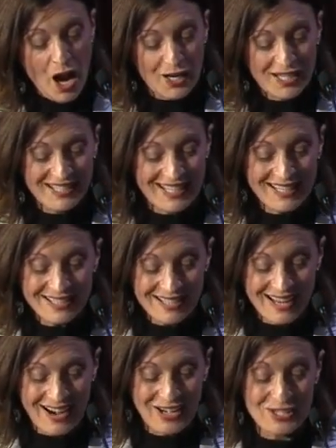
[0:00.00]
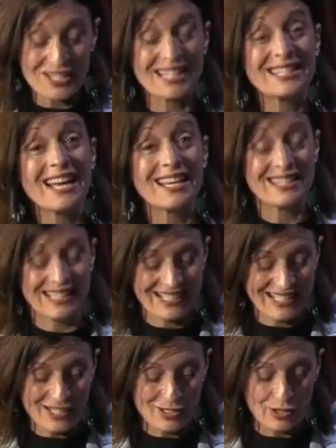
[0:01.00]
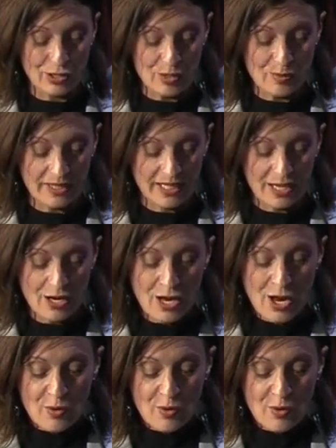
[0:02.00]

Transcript: Our success extends globally.